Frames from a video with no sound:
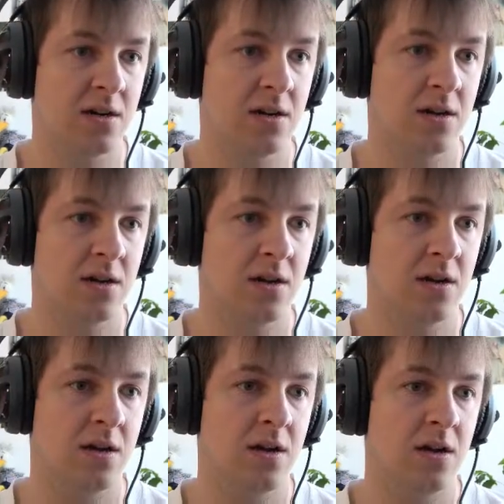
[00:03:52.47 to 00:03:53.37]

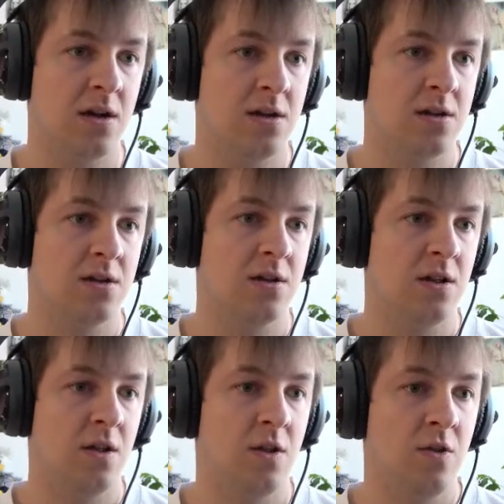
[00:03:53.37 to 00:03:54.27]

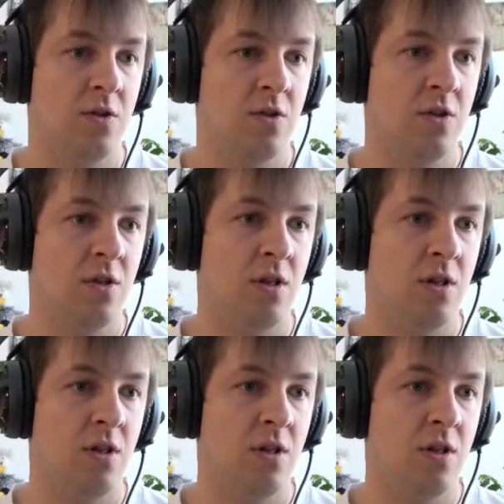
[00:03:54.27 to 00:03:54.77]
[no speech]